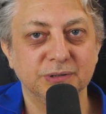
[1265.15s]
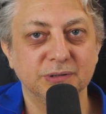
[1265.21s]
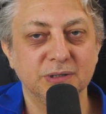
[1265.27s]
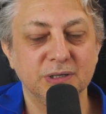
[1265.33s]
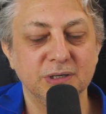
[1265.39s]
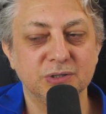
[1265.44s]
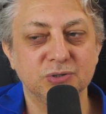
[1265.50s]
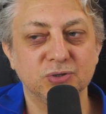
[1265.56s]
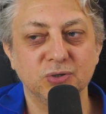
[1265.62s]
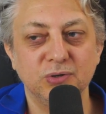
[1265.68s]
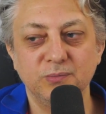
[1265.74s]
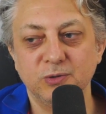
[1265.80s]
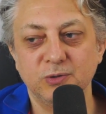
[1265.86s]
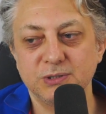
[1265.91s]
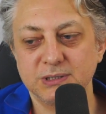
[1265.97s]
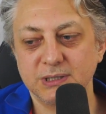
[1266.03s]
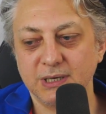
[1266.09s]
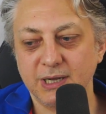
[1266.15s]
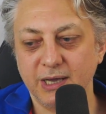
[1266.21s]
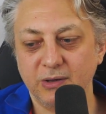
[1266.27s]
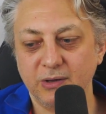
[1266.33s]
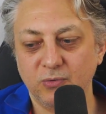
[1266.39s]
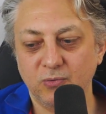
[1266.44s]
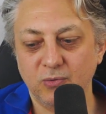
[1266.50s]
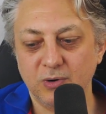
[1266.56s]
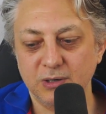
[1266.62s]
It's almost like
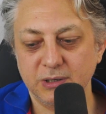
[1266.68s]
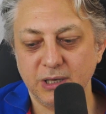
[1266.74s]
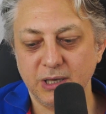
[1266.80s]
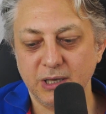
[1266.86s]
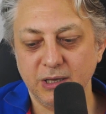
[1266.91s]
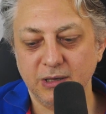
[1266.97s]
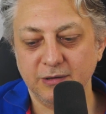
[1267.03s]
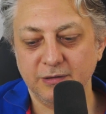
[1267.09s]
walking.